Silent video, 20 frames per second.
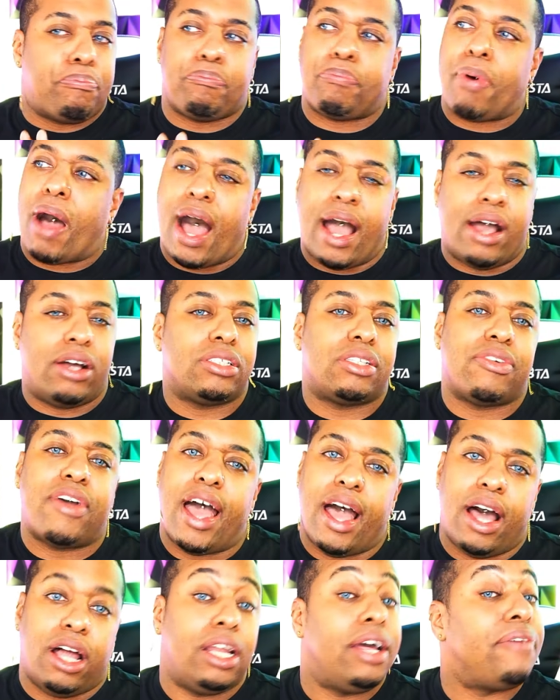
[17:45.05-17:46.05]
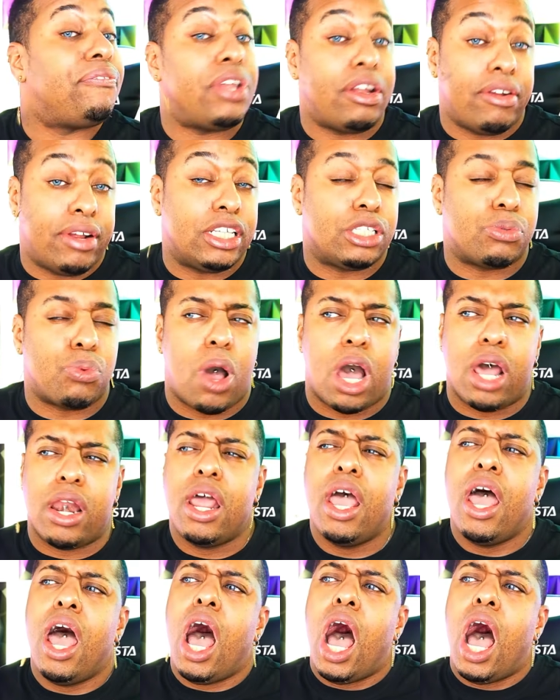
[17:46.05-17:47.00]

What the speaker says: piles of hell, if there is one.